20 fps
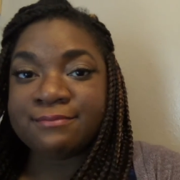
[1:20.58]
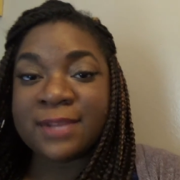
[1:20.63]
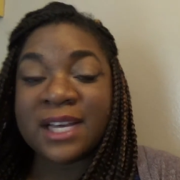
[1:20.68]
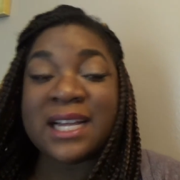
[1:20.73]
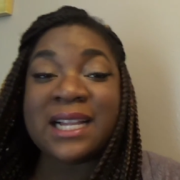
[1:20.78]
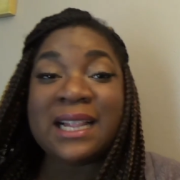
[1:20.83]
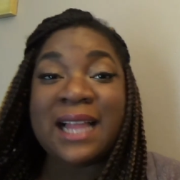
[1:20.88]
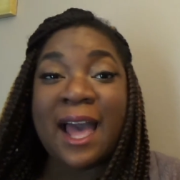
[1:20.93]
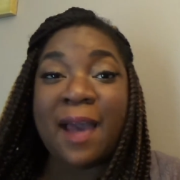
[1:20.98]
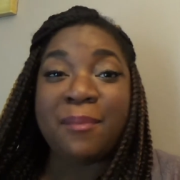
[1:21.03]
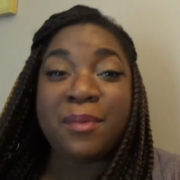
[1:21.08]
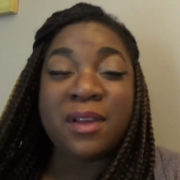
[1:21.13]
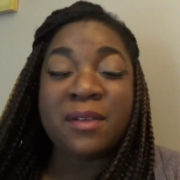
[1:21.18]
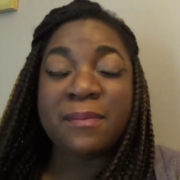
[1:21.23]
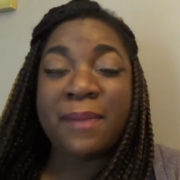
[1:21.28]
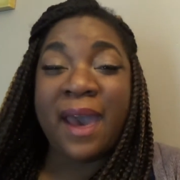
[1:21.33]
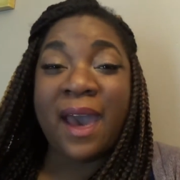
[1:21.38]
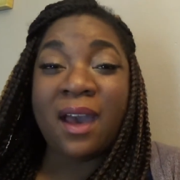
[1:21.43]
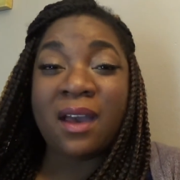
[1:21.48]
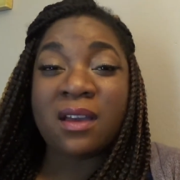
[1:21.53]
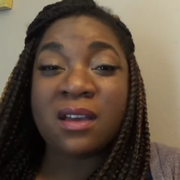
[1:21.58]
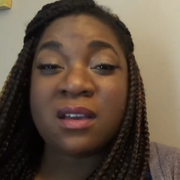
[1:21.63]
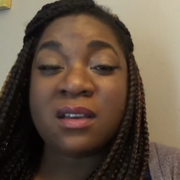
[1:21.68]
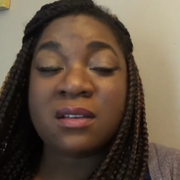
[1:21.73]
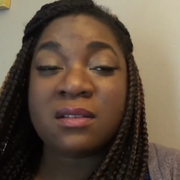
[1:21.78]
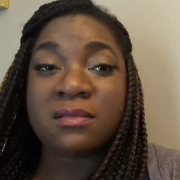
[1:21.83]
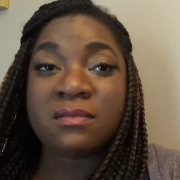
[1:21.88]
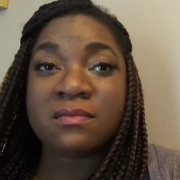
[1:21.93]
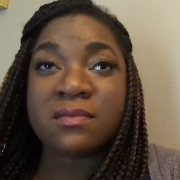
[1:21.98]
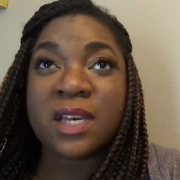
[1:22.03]
Clapping back
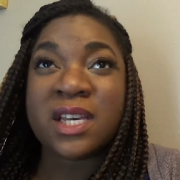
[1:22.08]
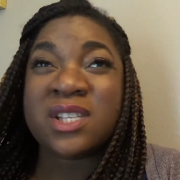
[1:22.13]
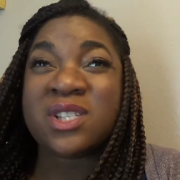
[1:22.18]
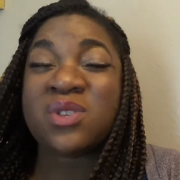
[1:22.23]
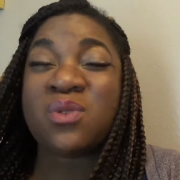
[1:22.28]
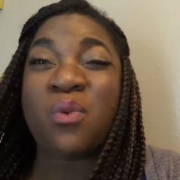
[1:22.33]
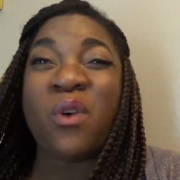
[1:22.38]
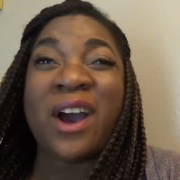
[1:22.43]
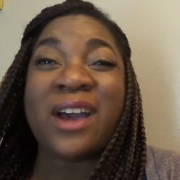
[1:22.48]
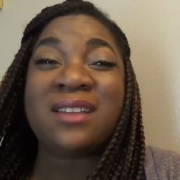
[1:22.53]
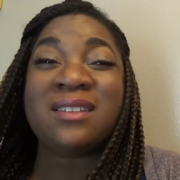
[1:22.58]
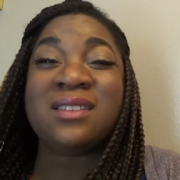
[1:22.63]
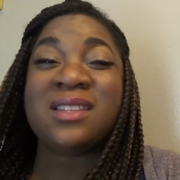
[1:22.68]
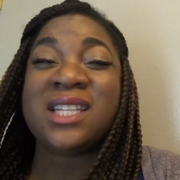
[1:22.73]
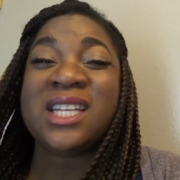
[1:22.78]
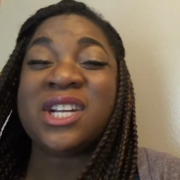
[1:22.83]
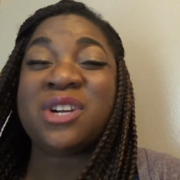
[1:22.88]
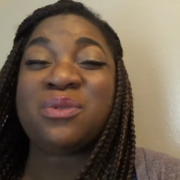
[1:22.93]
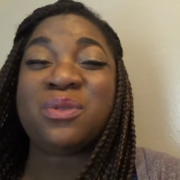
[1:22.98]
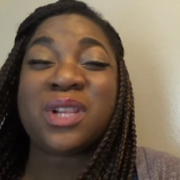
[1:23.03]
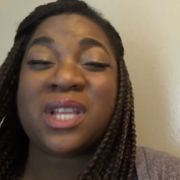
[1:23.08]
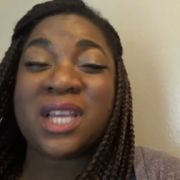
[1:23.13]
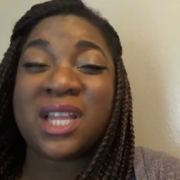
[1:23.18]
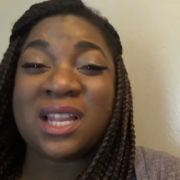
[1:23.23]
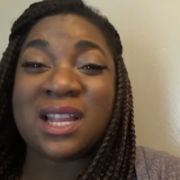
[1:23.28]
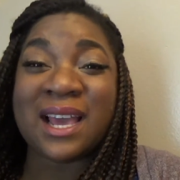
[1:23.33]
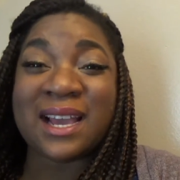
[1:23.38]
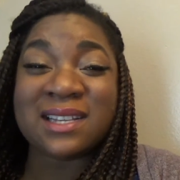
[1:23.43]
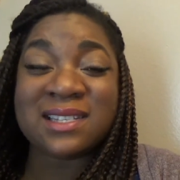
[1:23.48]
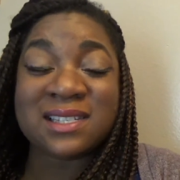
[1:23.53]
is quite literally
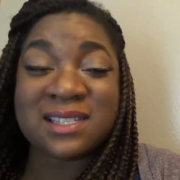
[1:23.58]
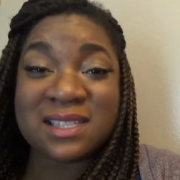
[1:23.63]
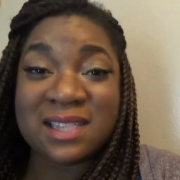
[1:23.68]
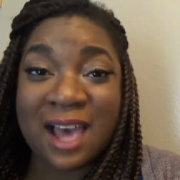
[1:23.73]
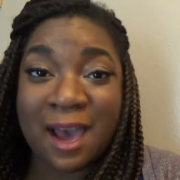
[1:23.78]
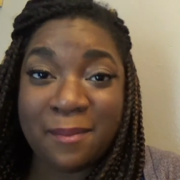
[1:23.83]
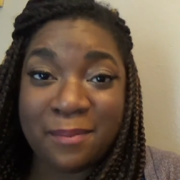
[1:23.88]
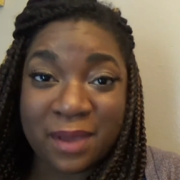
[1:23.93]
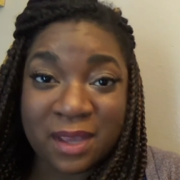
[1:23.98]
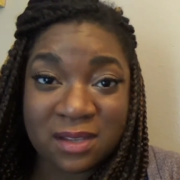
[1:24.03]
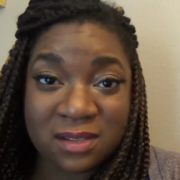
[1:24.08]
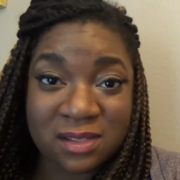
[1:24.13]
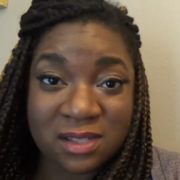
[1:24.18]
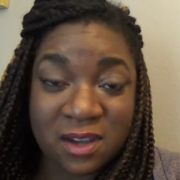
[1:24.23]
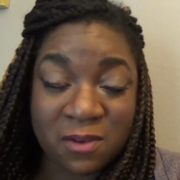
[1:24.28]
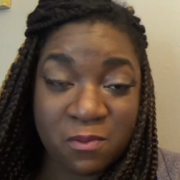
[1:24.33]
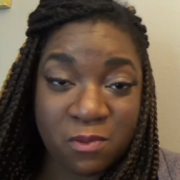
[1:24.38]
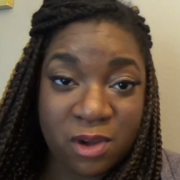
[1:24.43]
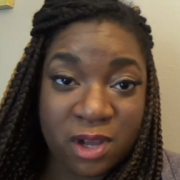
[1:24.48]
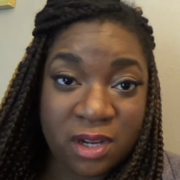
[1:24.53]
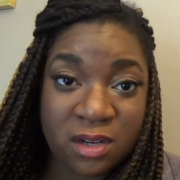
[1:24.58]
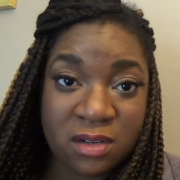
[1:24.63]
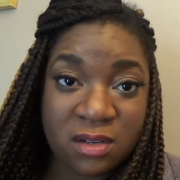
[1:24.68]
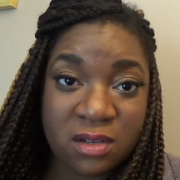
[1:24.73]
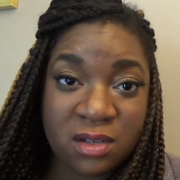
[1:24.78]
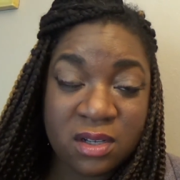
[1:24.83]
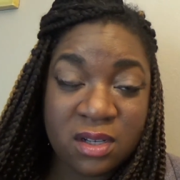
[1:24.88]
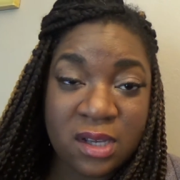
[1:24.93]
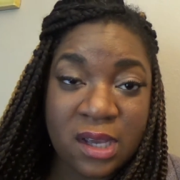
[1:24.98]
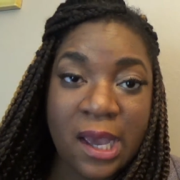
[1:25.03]
like slapping someone.
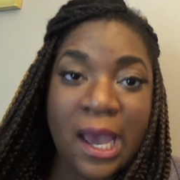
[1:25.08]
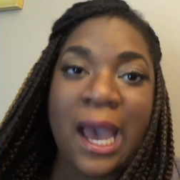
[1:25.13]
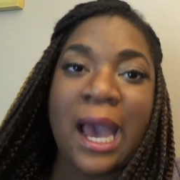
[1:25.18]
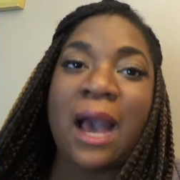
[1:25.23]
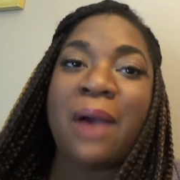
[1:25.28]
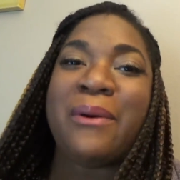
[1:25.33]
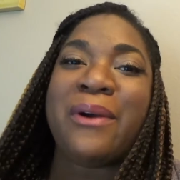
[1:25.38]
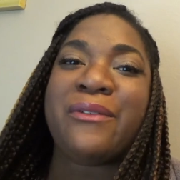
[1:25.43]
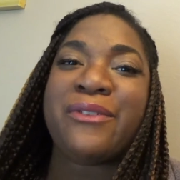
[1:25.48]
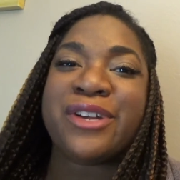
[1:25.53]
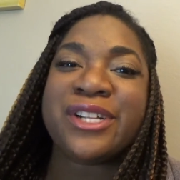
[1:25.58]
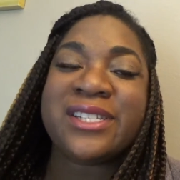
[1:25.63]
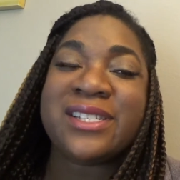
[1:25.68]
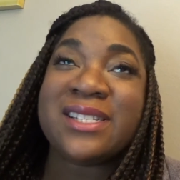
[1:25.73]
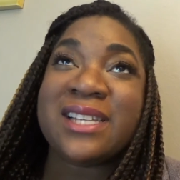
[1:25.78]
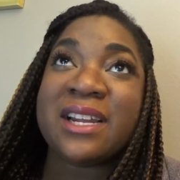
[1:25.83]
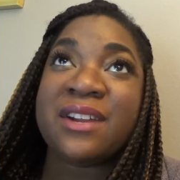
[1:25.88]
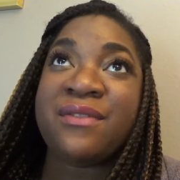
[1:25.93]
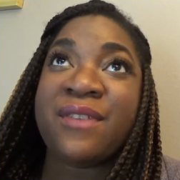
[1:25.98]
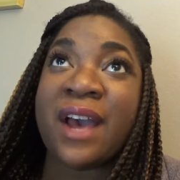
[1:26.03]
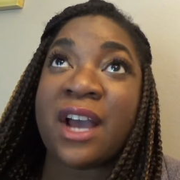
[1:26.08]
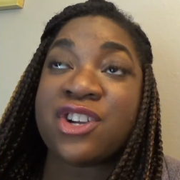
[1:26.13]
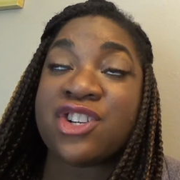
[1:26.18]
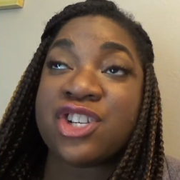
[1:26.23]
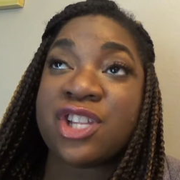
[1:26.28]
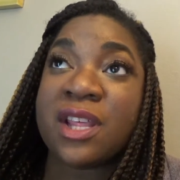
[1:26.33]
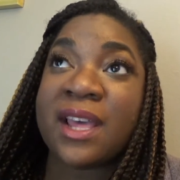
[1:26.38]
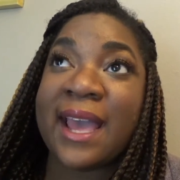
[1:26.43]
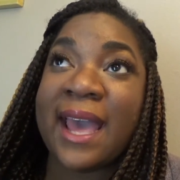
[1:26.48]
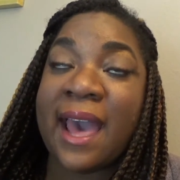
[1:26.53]
However, instead of
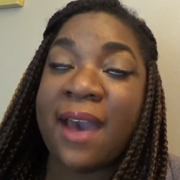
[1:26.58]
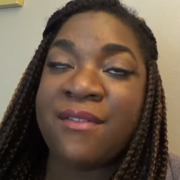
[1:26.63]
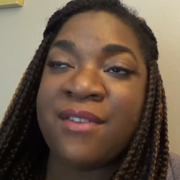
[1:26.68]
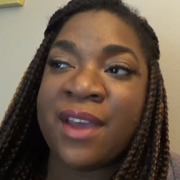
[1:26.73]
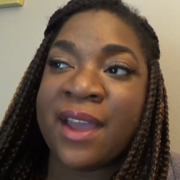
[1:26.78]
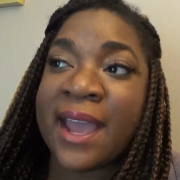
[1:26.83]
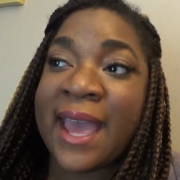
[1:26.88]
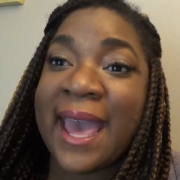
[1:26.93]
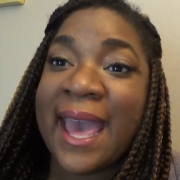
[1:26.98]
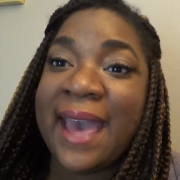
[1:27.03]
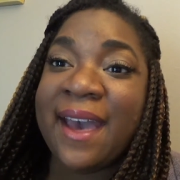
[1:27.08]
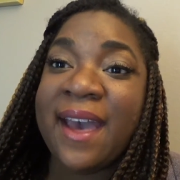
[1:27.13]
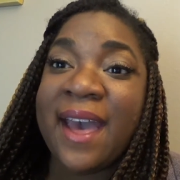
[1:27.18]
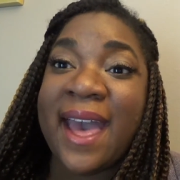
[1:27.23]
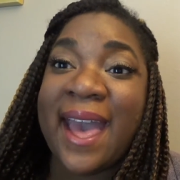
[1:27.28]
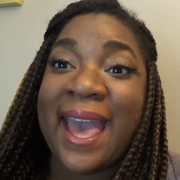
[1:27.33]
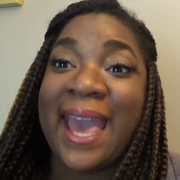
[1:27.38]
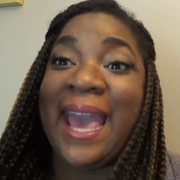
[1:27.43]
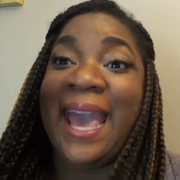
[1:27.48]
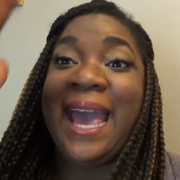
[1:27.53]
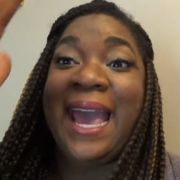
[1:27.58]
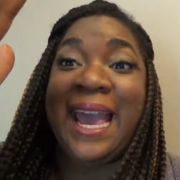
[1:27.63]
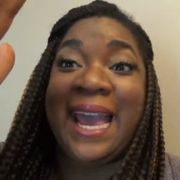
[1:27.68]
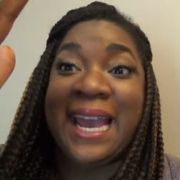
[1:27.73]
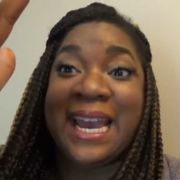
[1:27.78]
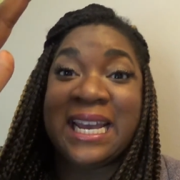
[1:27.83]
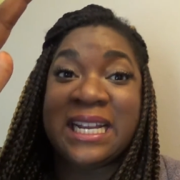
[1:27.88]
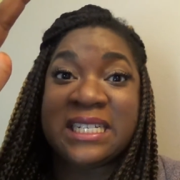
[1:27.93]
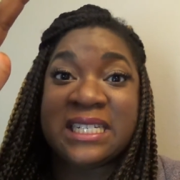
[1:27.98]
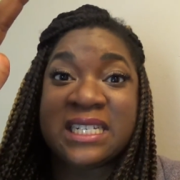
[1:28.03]
actually having
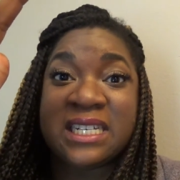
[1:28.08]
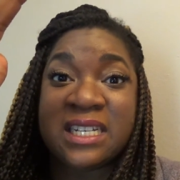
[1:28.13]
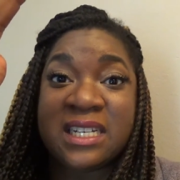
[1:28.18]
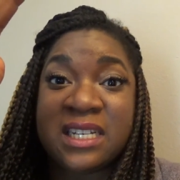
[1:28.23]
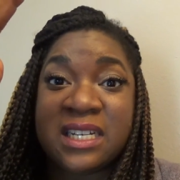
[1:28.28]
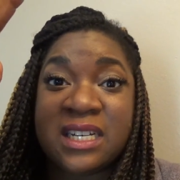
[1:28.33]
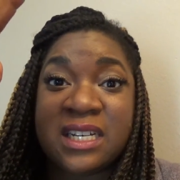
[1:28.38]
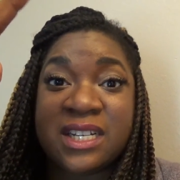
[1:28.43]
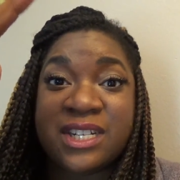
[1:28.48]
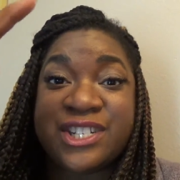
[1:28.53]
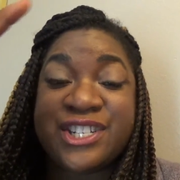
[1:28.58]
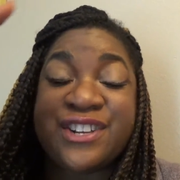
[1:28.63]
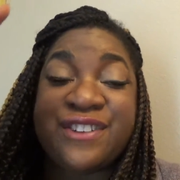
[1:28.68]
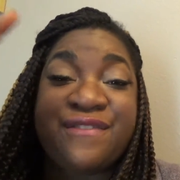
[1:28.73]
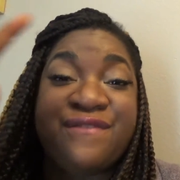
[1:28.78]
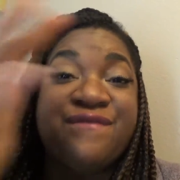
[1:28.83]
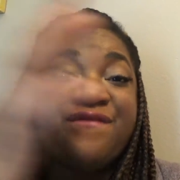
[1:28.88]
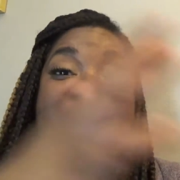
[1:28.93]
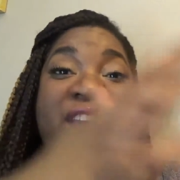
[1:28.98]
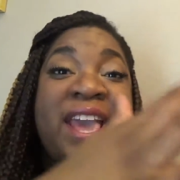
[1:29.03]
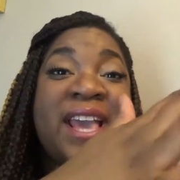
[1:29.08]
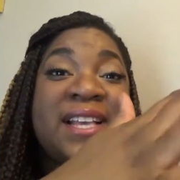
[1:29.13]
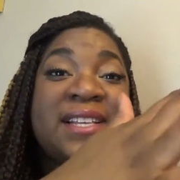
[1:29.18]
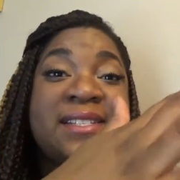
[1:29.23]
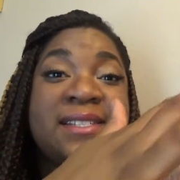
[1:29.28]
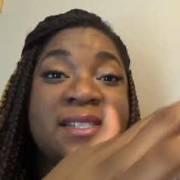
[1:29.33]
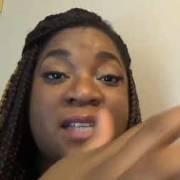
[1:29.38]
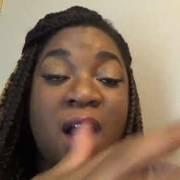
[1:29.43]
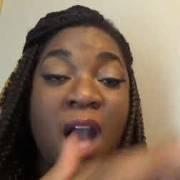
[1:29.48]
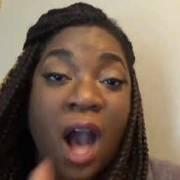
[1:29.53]
hand to
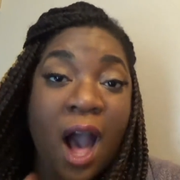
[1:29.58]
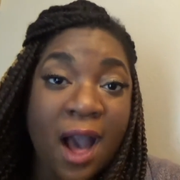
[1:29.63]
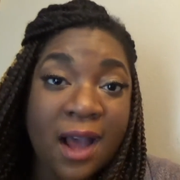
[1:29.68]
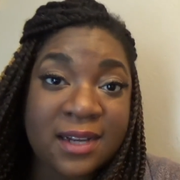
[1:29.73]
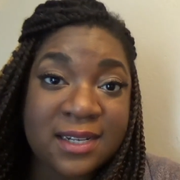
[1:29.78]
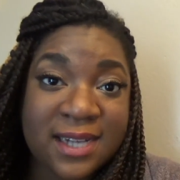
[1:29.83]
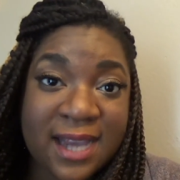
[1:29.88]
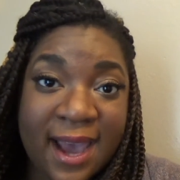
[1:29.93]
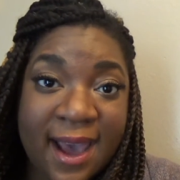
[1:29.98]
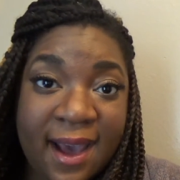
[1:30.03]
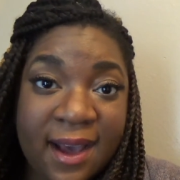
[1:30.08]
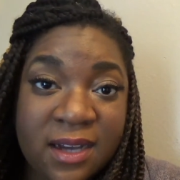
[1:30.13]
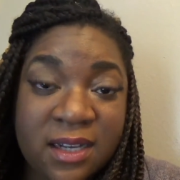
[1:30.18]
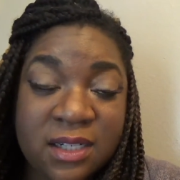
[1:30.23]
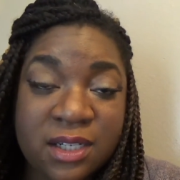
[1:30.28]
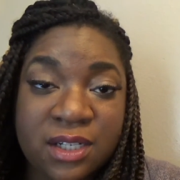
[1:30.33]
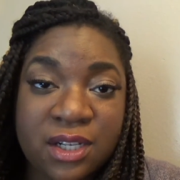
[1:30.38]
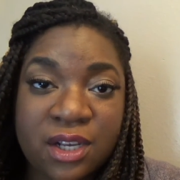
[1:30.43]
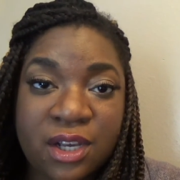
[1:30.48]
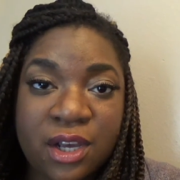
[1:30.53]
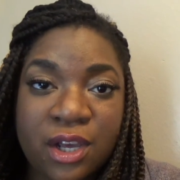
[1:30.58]
face contact,